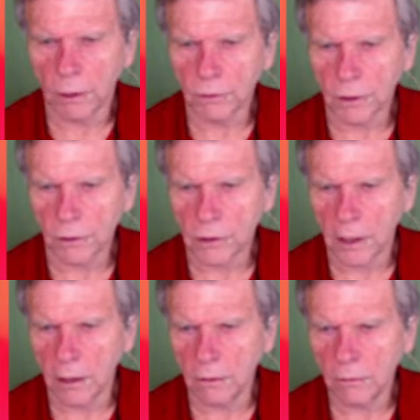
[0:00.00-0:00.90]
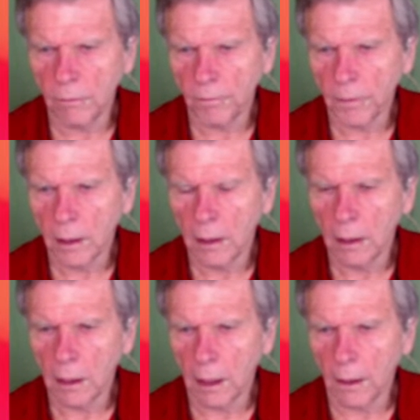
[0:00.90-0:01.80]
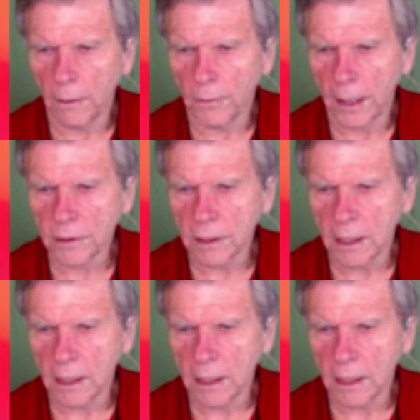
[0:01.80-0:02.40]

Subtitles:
goes on sale. That's